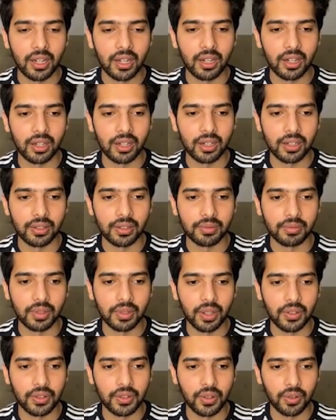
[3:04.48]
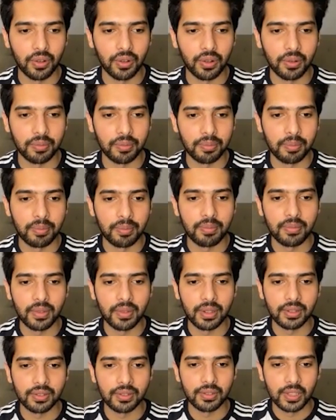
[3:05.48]
uh, you know
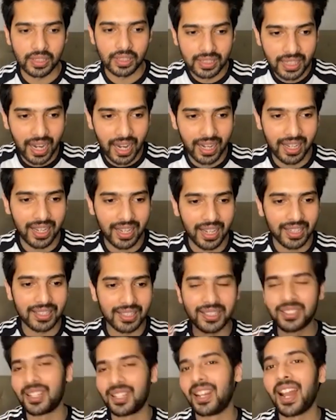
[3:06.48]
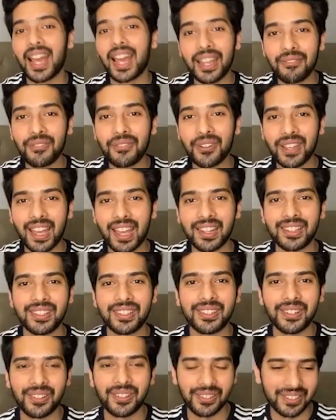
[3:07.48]
just getting us live together
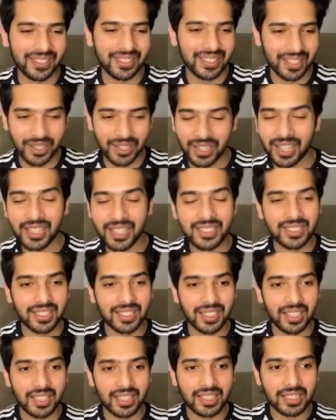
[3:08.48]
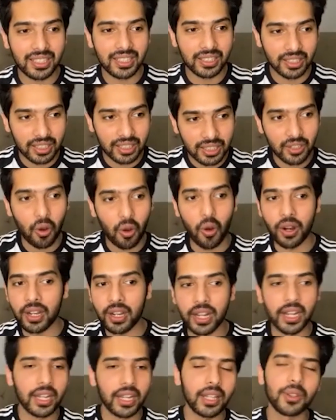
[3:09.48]
or yeah. it's it's just
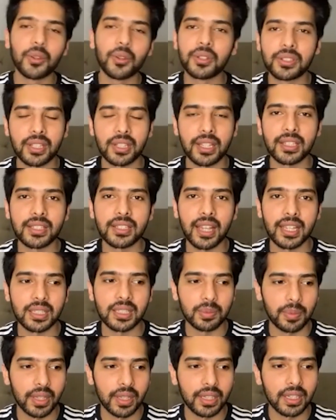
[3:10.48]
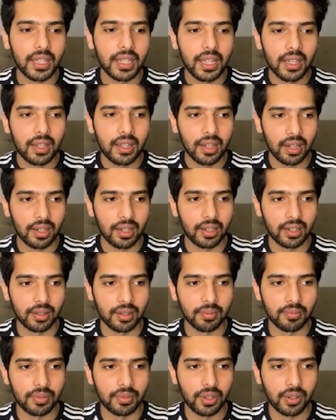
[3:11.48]
coordinating those things has been uh,
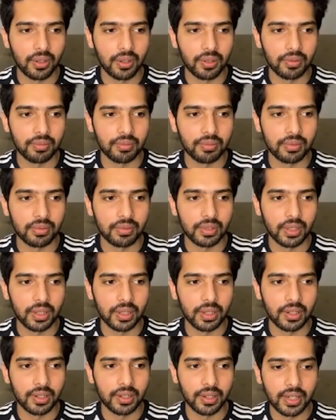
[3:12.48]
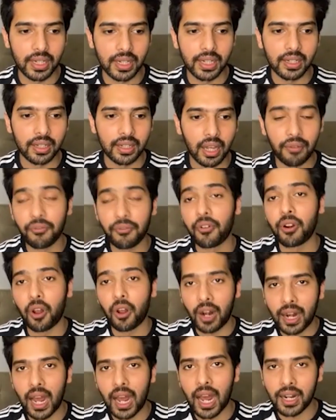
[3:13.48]
you know uh, really tough for
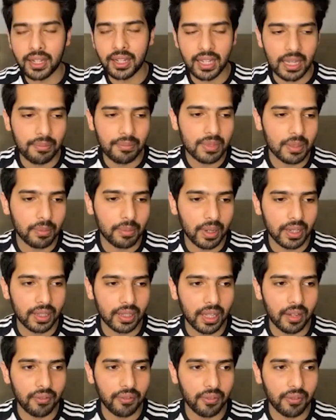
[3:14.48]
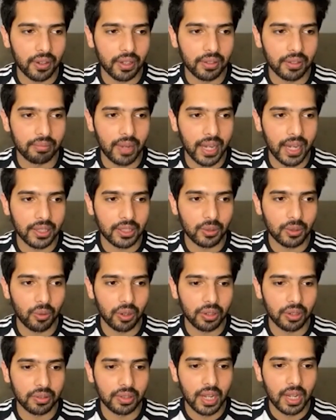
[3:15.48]
our, our teams but they've uh, i just
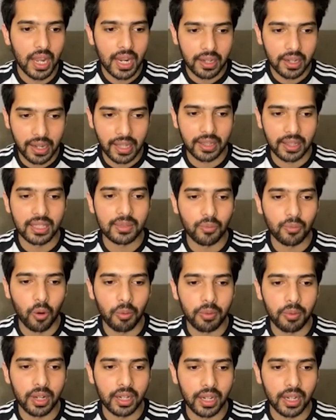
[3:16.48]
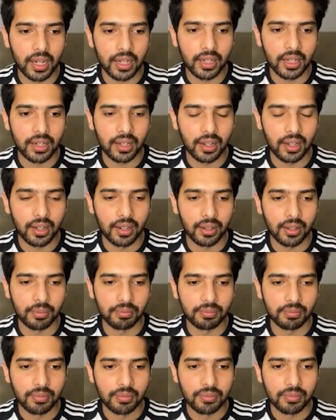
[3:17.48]
want to take this moment and uh,
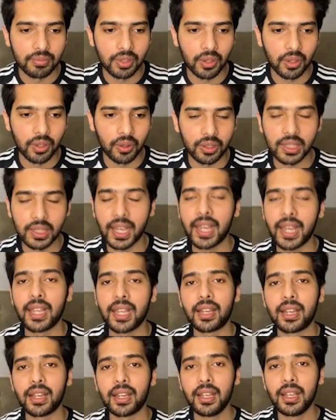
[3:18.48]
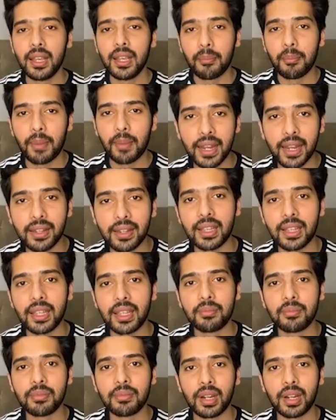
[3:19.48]
you know thank my
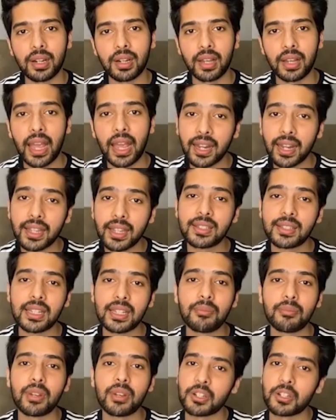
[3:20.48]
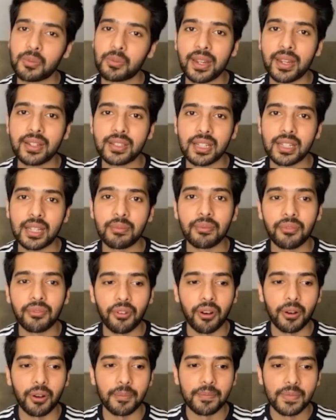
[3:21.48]
team uh, eric's team KSHMR's team
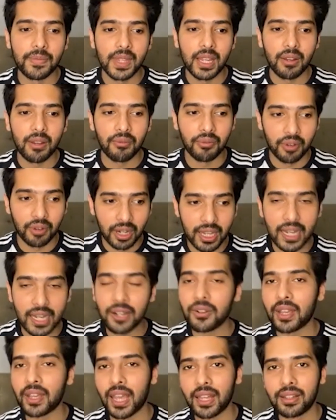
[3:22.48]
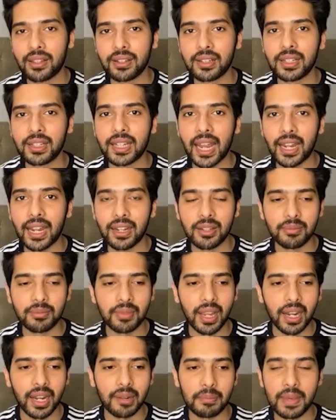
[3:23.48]
for working together in tandem
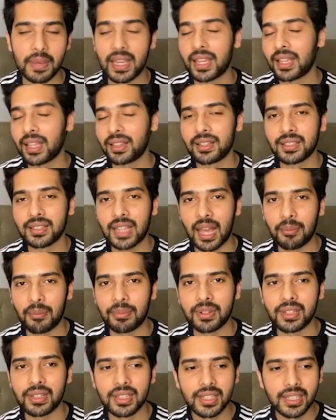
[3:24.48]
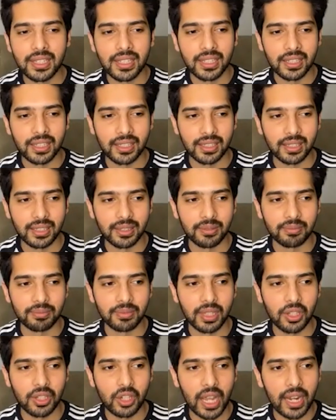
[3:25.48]
and making this happen uh,
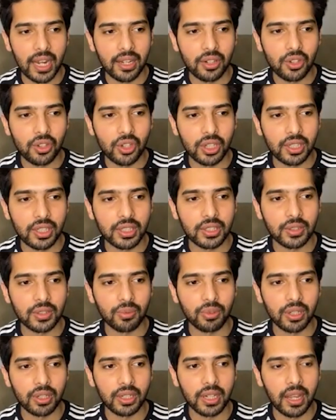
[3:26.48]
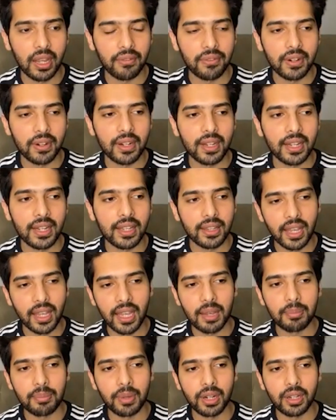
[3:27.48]
the challenges were definitely
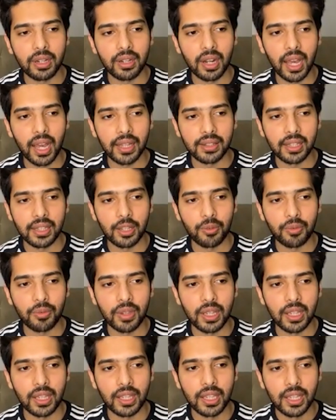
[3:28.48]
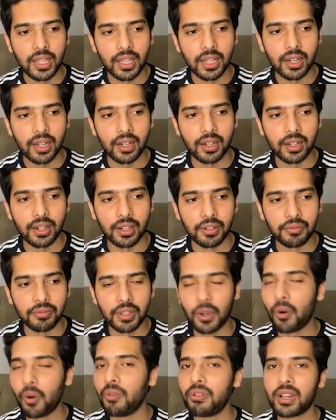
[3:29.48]
there but i think we uh, we
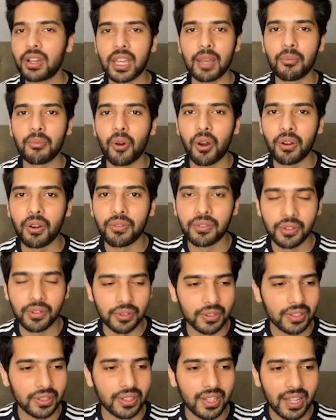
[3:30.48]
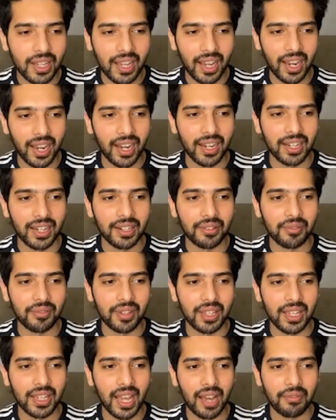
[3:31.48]
overcame all of those and
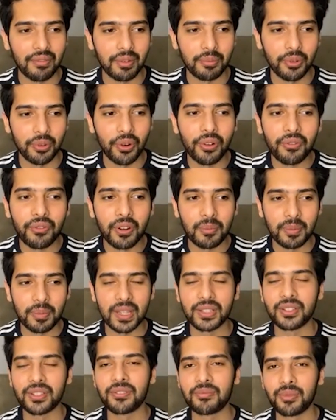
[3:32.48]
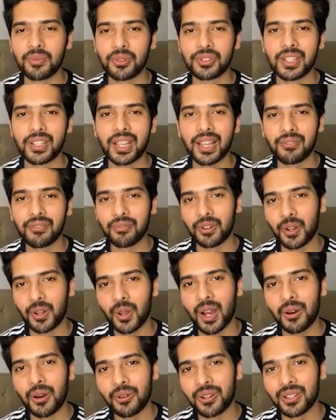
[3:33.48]
we have a beautiful piece of music and video
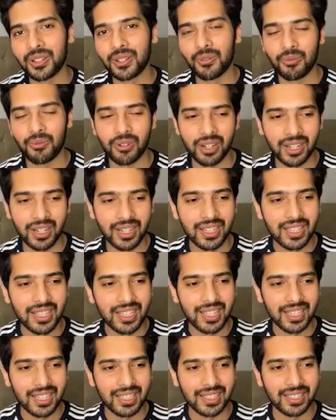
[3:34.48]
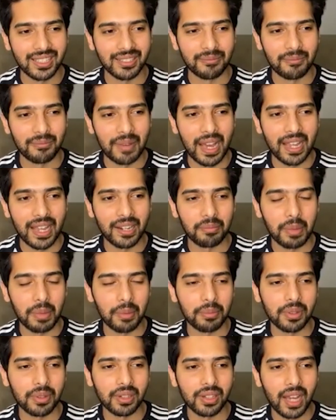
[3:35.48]
out in the world um, i
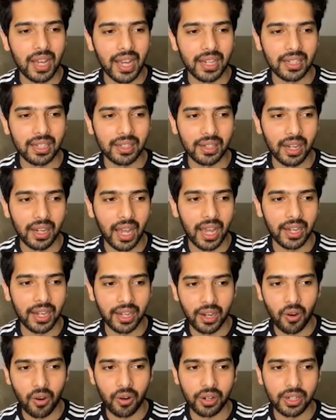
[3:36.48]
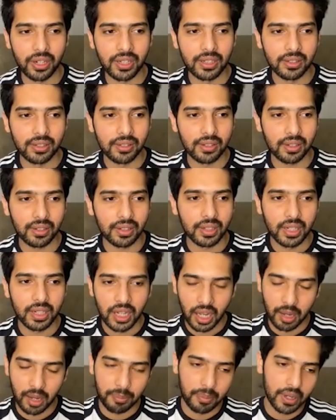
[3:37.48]
remember I, re- I recorded
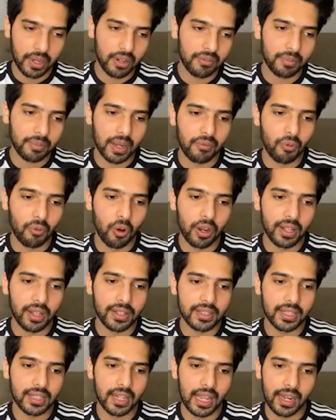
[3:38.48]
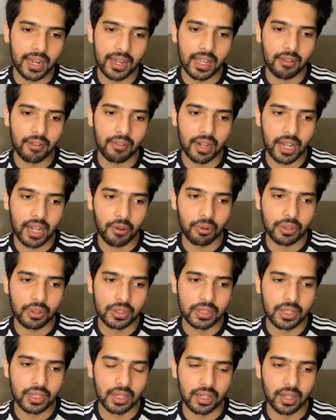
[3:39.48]
a bit of my vocals in la when i
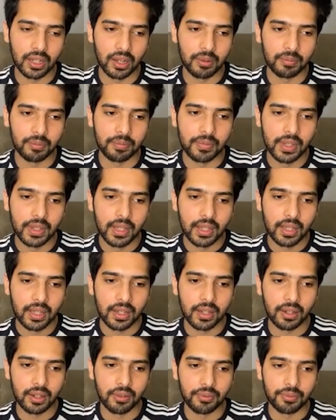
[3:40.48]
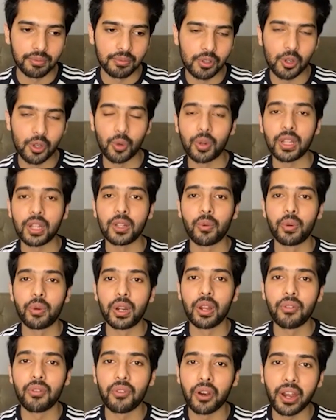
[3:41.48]
was um, uh, shooting a
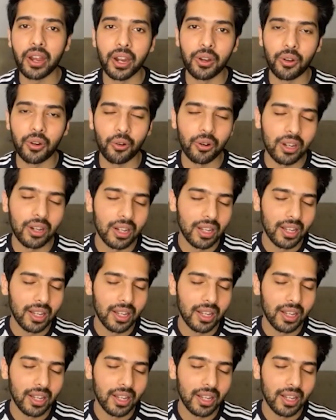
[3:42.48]
video for control